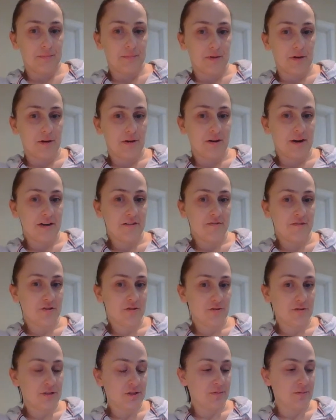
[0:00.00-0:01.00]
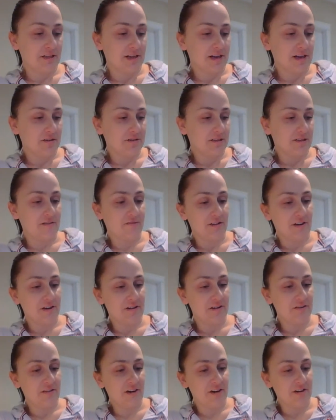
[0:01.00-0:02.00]
All right, folks, we're down to the
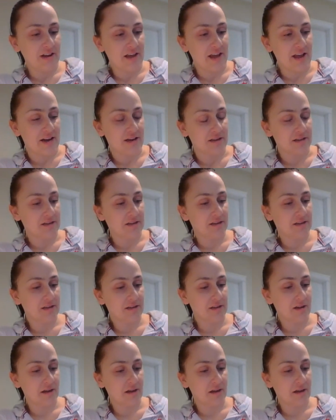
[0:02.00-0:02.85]
very, very end.